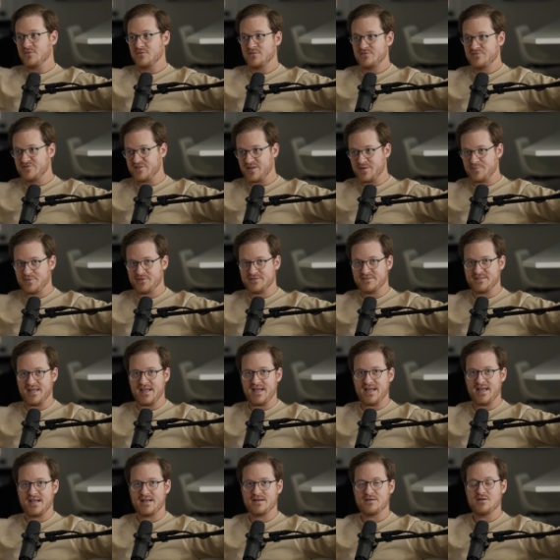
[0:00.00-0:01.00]
simple
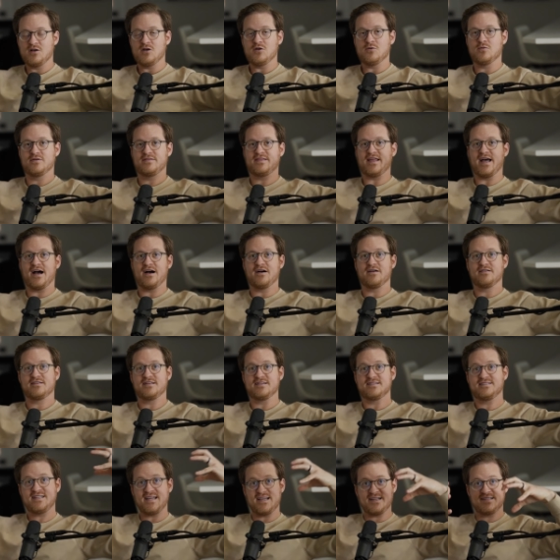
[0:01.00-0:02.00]
thing without
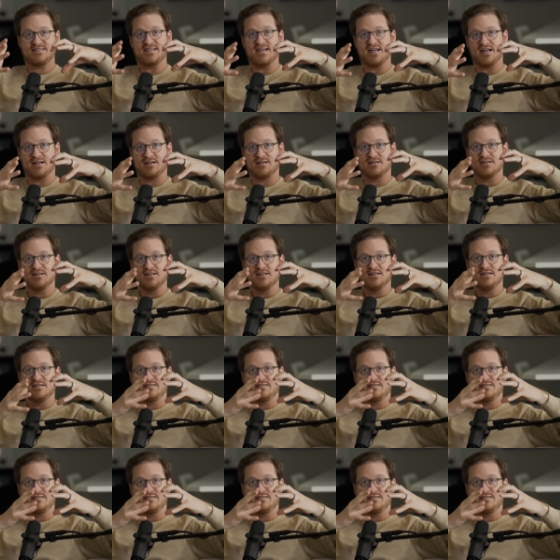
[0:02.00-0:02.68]
the detail